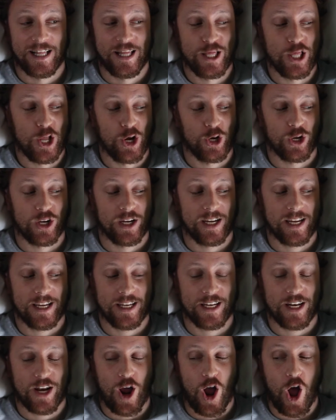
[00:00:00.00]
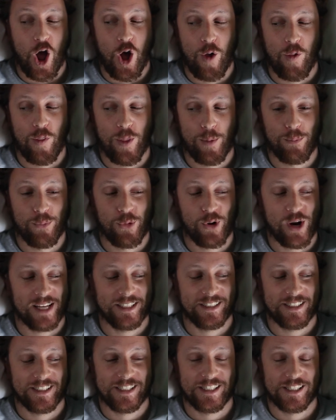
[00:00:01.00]
Look at all the
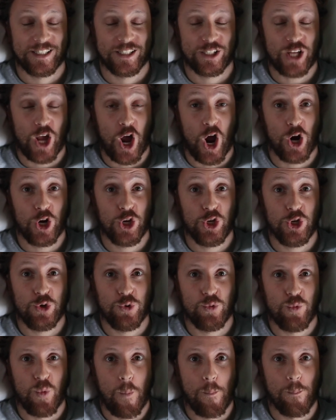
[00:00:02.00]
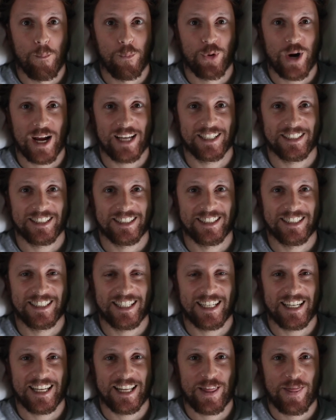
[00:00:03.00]
presents. Are you present
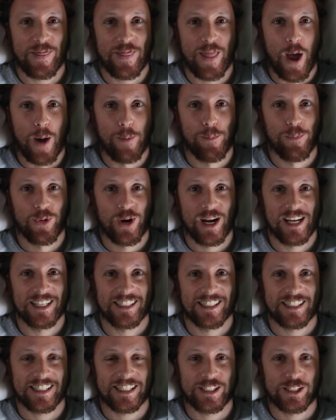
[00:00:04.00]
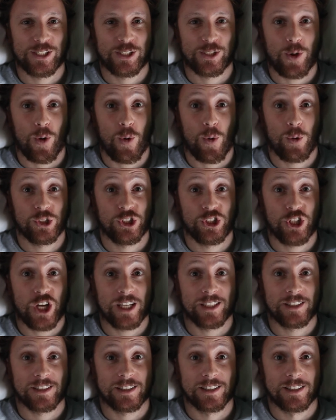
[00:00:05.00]
in the presence or
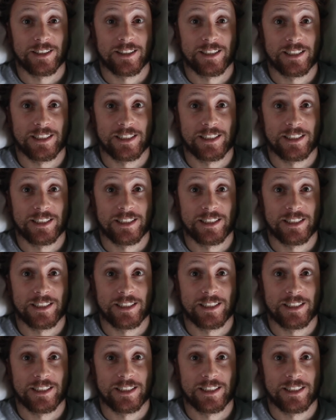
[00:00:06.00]
just?